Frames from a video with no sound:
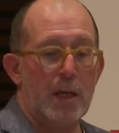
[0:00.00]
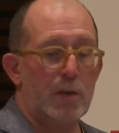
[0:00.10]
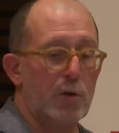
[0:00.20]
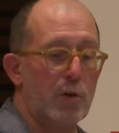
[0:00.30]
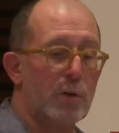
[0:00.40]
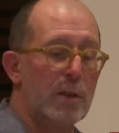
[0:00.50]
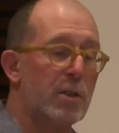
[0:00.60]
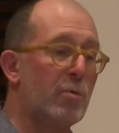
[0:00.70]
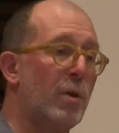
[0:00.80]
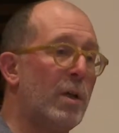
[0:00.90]
So
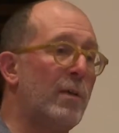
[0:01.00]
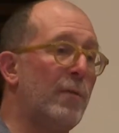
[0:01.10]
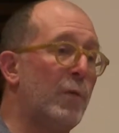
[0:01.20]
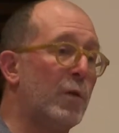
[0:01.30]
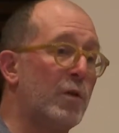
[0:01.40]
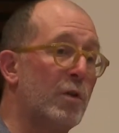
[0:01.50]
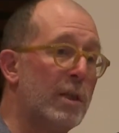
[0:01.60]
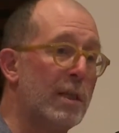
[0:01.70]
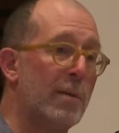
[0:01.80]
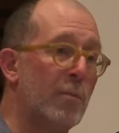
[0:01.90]
it's really for the
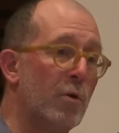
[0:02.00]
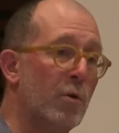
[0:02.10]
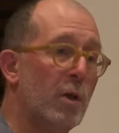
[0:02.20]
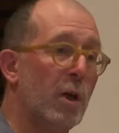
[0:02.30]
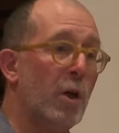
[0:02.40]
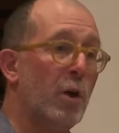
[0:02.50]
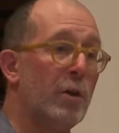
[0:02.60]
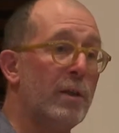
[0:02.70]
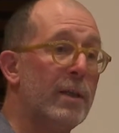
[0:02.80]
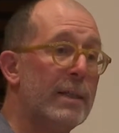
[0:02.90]
DMO a
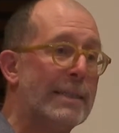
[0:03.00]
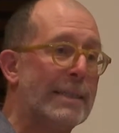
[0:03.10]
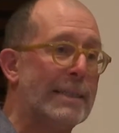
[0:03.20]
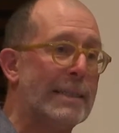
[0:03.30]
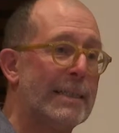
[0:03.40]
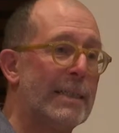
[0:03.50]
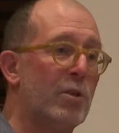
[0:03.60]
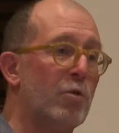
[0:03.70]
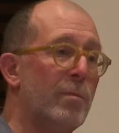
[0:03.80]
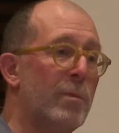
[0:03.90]
necessity
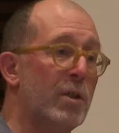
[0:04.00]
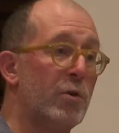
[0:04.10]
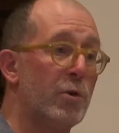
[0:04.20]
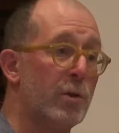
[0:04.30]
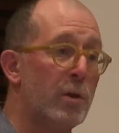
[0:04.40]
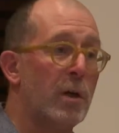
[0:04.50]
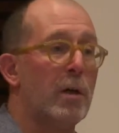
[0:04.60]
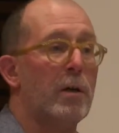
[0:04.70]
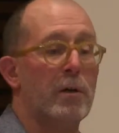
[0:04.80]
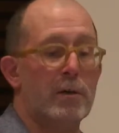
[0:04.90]
to measure
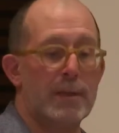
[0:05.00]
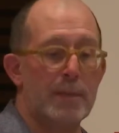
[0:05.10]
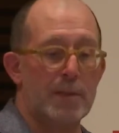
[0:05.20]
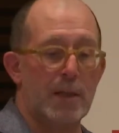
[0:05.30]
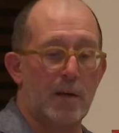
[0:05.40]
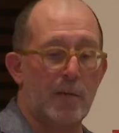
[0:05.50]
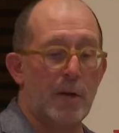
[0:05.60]
themselves.